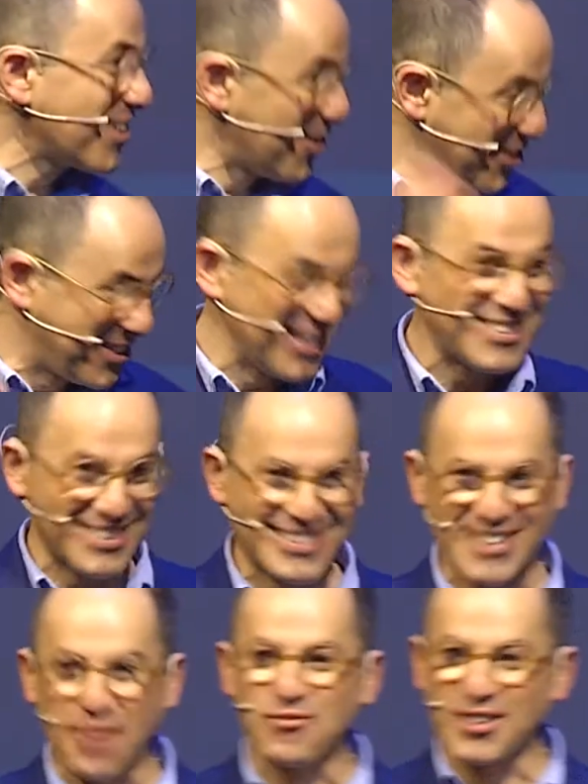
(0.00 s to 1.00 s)
so it's, it's
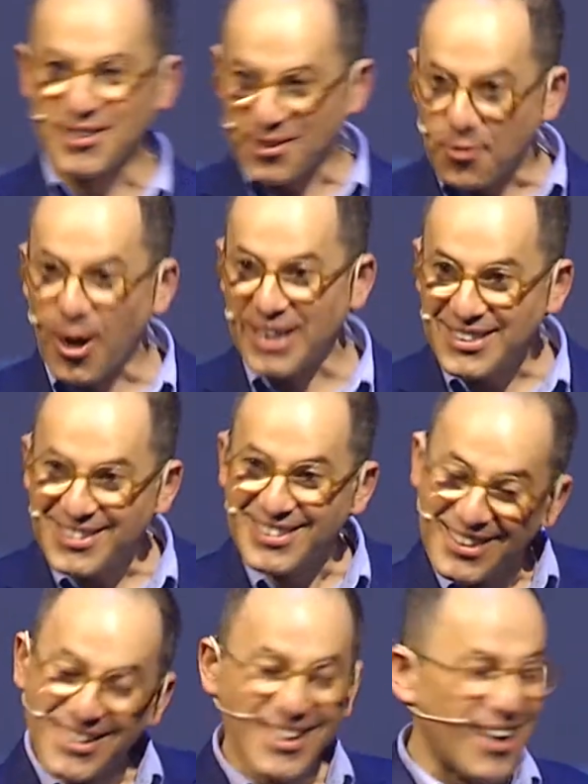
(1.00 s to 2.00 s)
something quite,
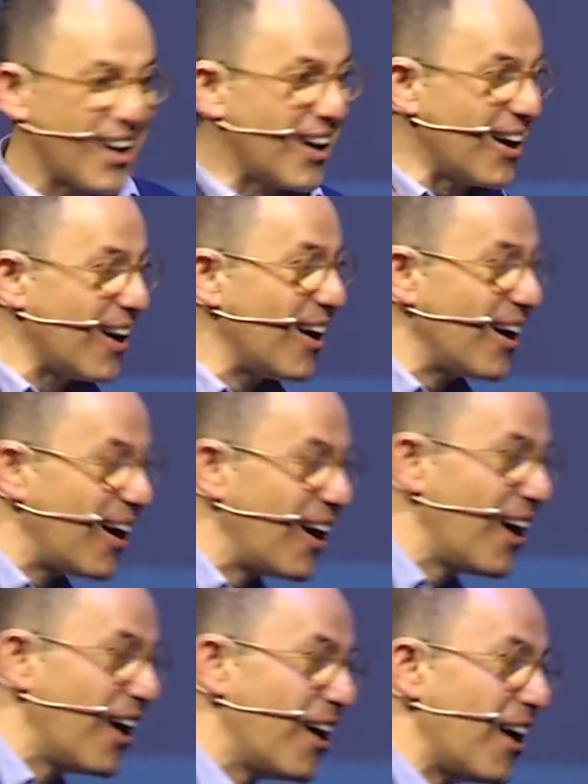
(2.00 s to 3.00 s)
uh,
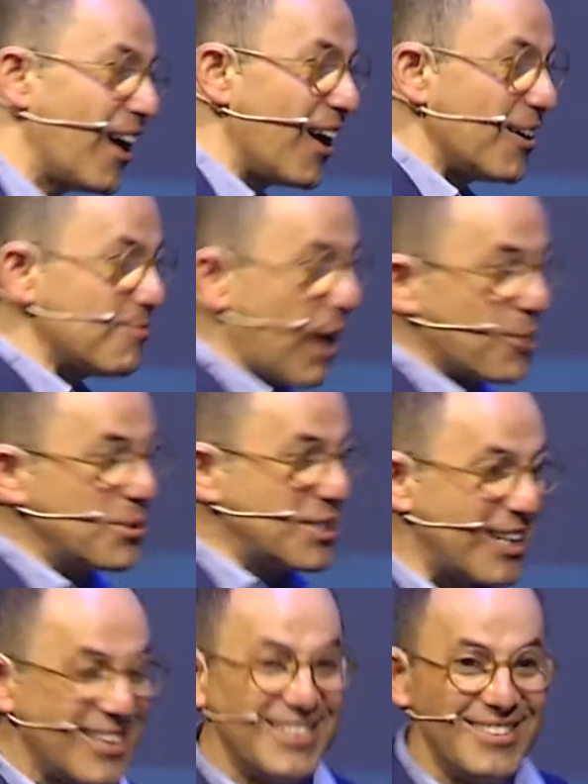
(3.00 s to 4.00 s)
uh, uh, I would
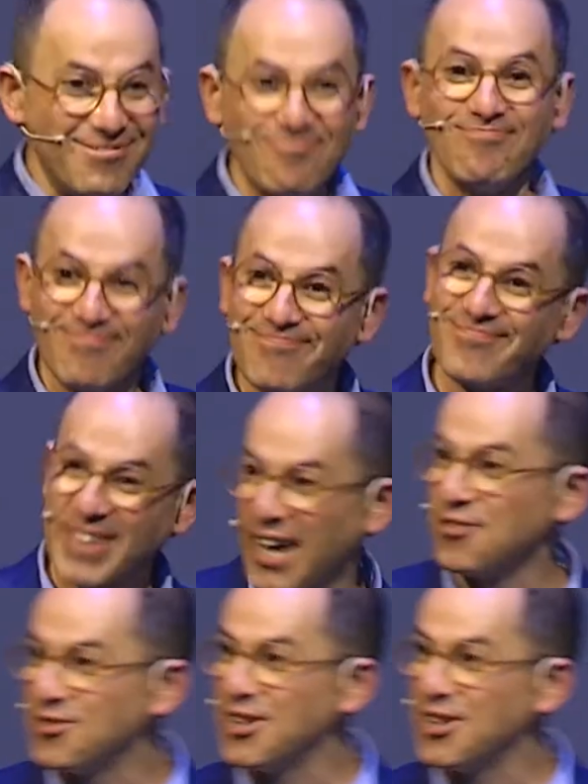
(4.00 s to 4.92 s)
say, kind